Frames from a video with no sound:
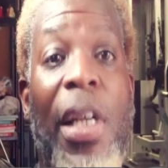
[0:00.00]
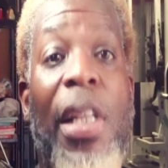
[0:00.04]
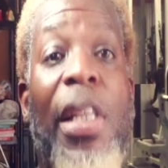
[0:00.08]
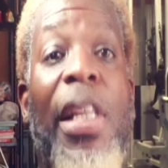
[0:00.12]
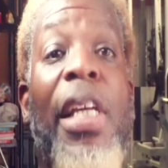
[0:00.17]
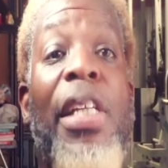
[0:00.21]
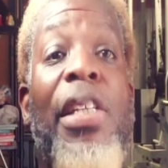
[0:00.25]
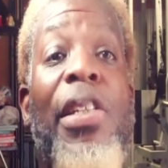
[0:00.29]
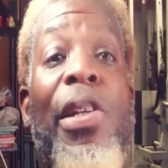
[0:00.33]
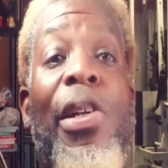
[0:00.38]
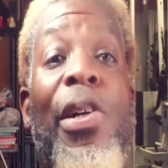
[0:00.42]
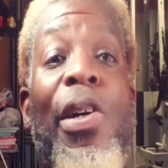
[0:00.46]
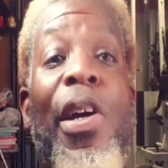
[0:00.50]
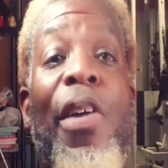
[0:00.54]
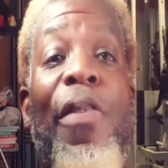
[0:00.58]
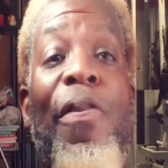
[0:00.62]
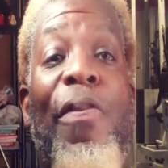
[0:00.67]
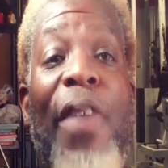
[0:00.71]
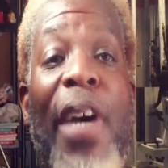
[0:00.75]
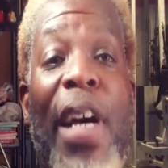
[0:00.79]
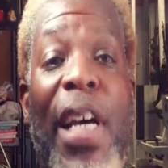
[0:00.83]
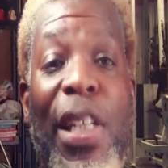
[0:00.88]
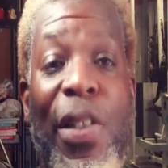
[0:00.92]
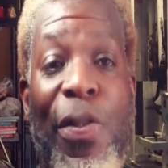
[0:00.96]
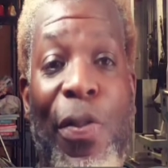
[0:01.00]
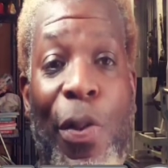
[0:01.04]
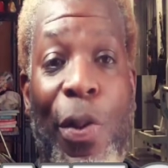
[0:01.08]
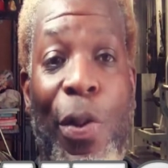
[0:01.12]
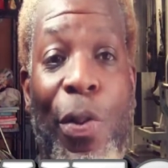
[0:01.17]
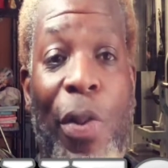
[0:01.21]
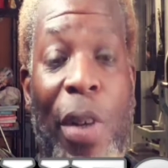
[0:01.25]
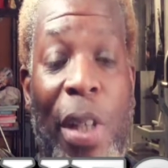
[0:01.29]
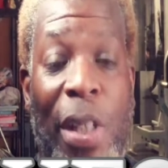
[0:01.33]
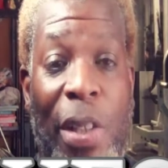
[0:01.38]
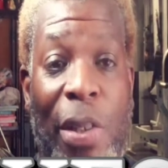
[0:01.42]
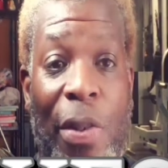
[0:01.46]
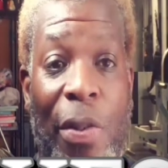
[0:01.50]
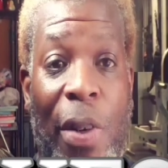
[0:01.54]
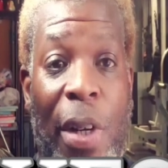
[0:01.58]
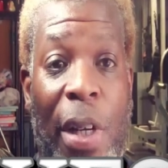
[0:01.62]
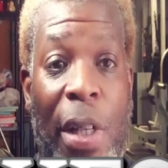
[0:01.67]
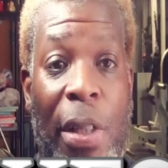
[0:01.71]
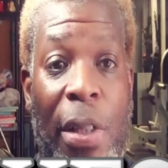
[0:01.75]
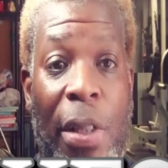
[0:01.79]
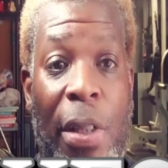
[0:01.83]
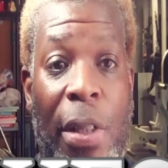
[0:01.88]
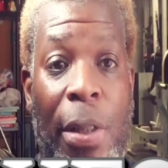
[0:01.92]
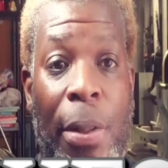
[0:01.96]
Let's look at fast food
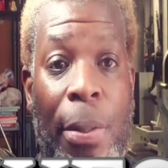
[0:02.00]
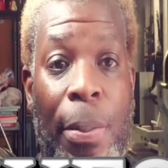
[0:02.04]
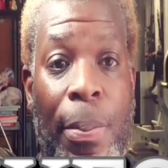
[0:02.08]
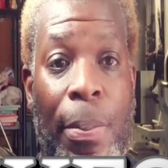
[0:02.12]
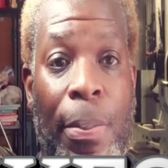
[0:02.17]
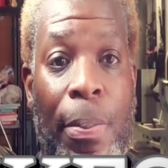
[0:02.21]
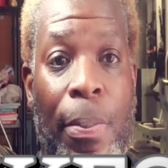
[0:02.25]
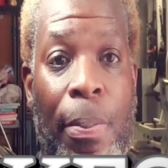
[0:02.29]
restaurants.